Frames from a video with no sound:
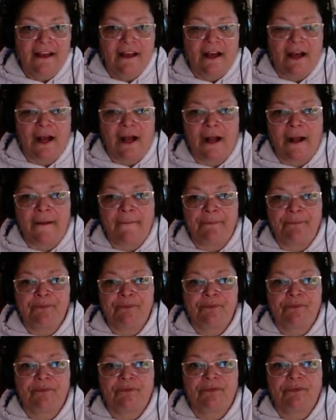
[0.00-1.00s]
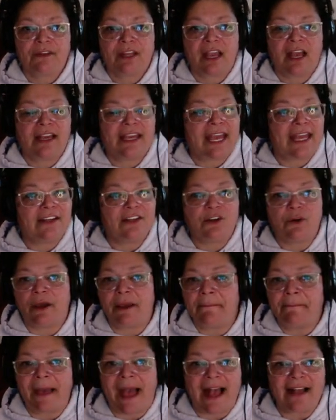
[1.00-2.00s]
Um, again,
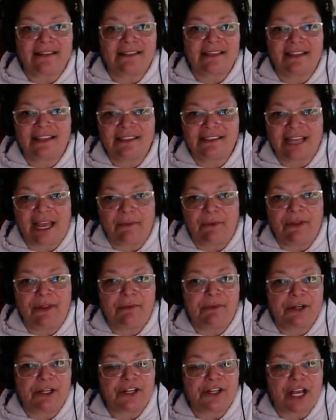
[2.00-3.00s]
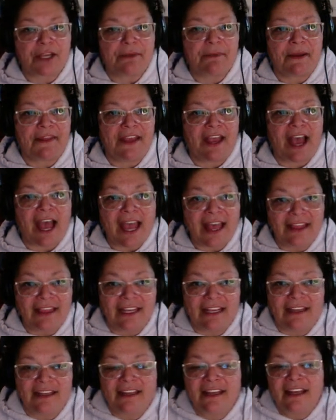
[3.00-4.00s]
going back to the time when the British occupied the
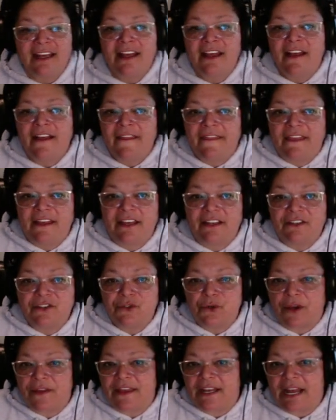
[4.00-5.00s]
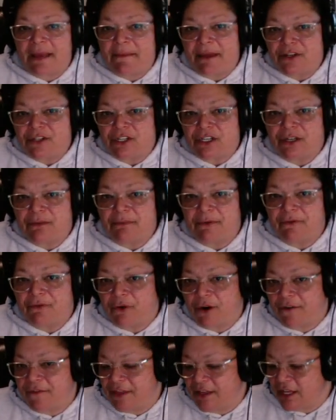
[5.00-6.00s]
island, the story that I mentioned
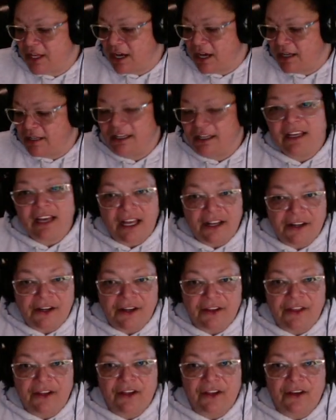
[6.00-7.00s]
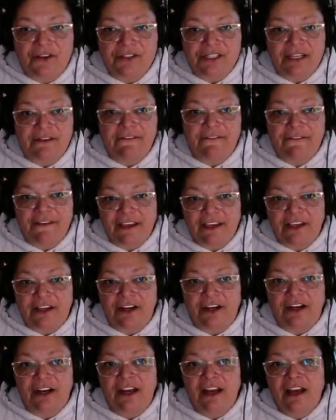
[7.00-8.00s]
before of the gaunt gunner, the ghostly
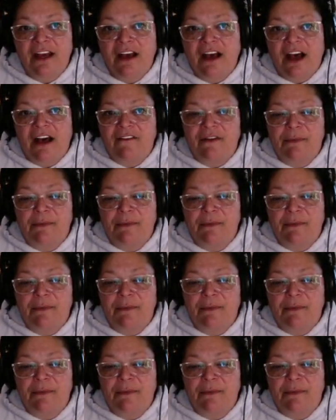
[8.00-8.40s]
figure of a